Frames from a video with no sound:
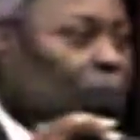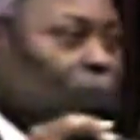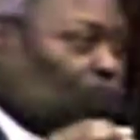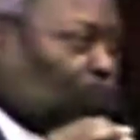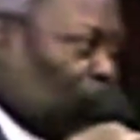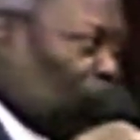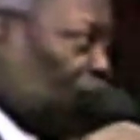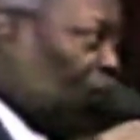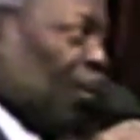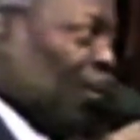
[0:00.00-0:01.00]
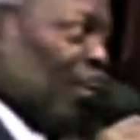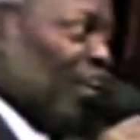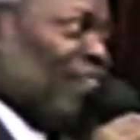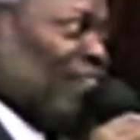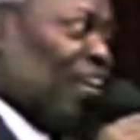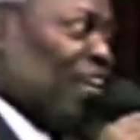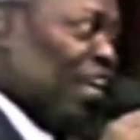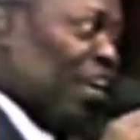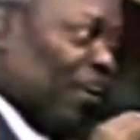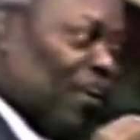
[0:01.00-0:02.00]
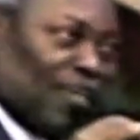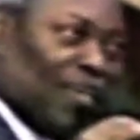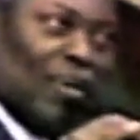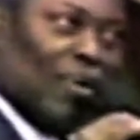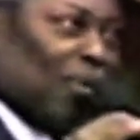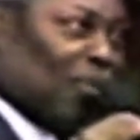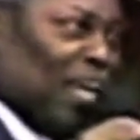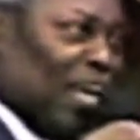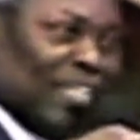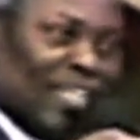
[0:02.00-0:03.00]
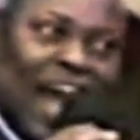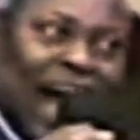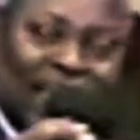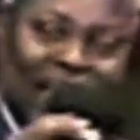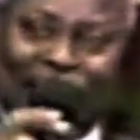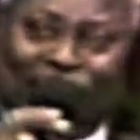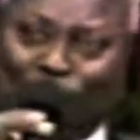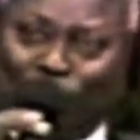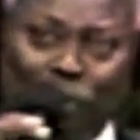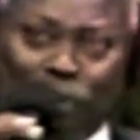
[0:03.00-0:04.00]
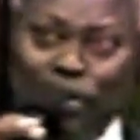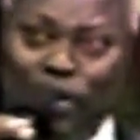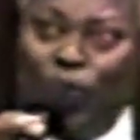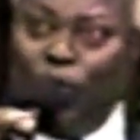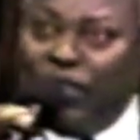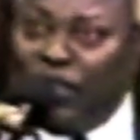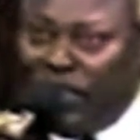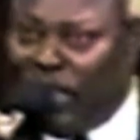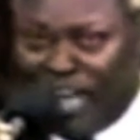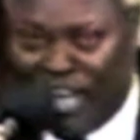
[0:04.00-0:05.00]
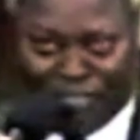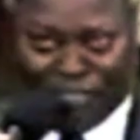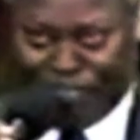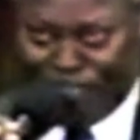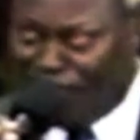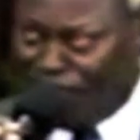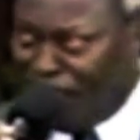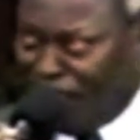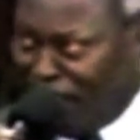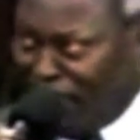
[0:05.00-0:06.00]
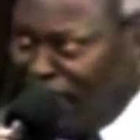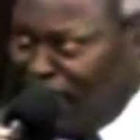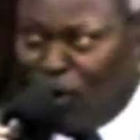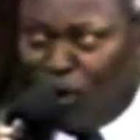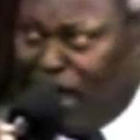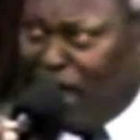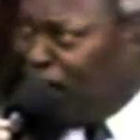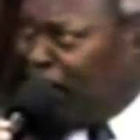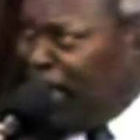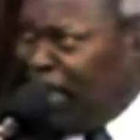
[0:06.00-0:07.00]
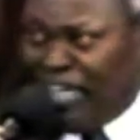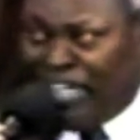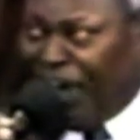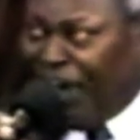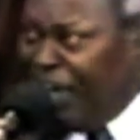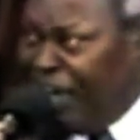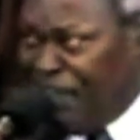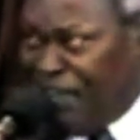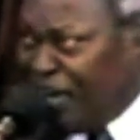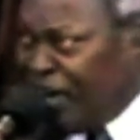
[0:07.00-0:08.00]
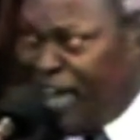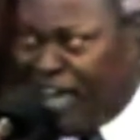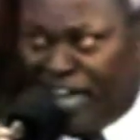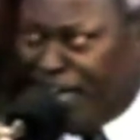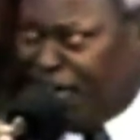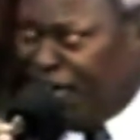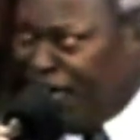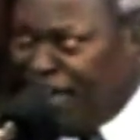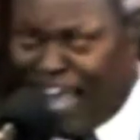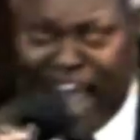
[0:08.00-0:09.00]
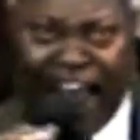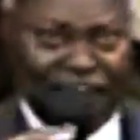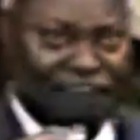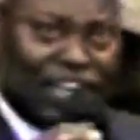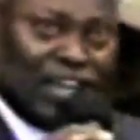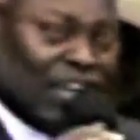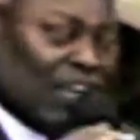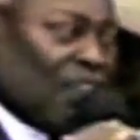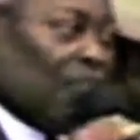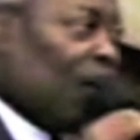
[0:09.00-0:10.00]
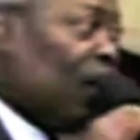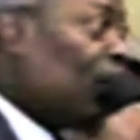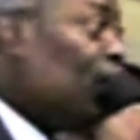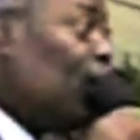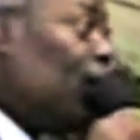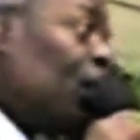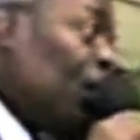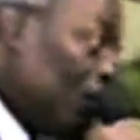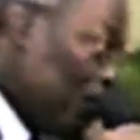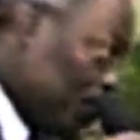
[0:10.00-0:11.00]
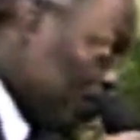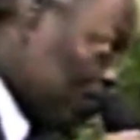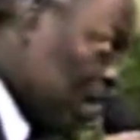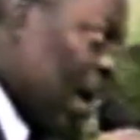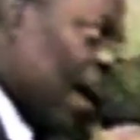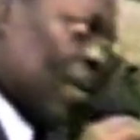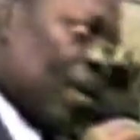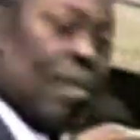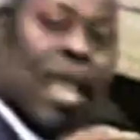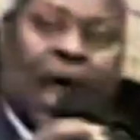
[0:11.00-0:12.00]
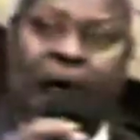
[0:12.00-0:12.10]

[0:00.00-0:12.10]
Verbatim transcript: But Eve did not know that. And that simple wisdom would have delivered her and delivered him, Adam,